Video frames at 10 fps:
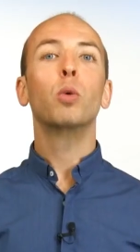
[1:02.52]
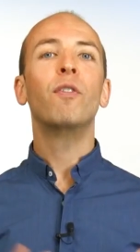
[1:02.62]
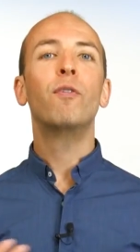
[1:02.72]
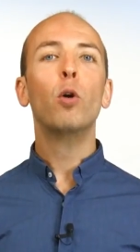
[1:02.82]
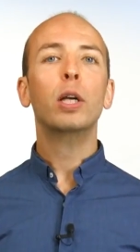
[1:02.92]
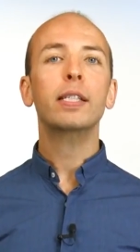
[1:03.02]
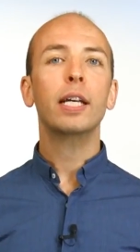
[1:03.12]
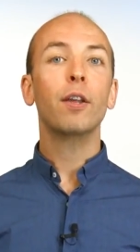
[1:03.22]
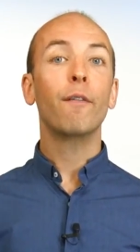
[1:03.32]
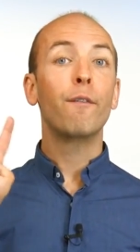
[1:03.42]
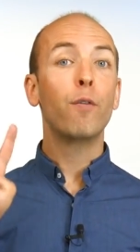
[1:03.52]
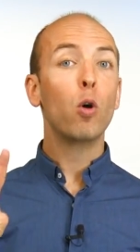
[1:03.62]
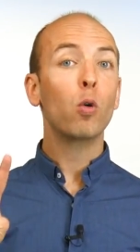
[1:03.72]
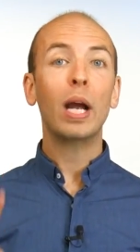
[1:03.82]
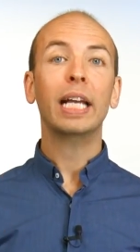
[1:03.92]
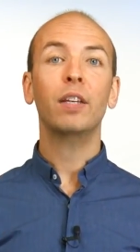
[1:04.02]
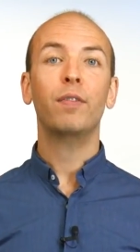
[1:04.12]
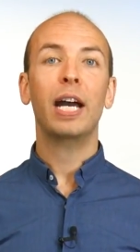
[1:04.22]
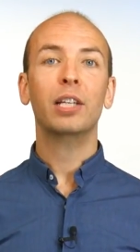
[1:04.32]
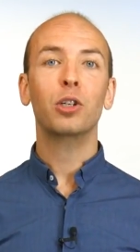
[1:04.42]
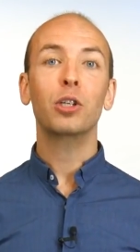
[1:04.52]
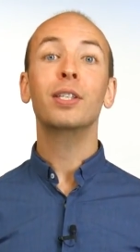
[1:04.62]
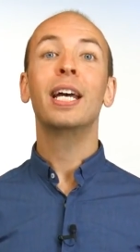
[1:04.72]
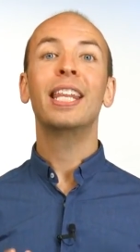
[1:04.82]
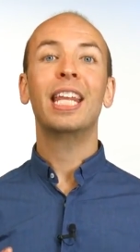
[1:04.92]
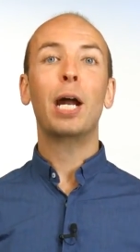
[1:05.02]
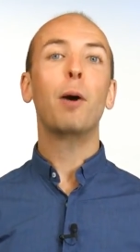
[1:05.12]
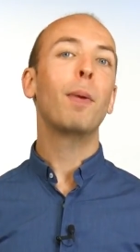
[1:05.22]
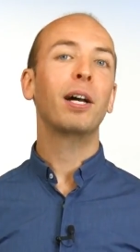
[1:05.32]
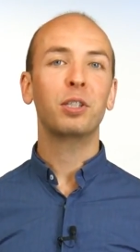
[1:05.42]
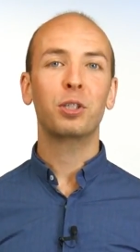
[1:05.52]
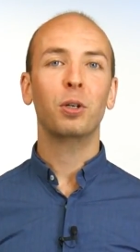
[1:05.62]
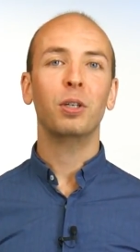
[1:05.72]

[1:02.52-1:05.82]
So he focused on the 4 ranking factors that I'm about to show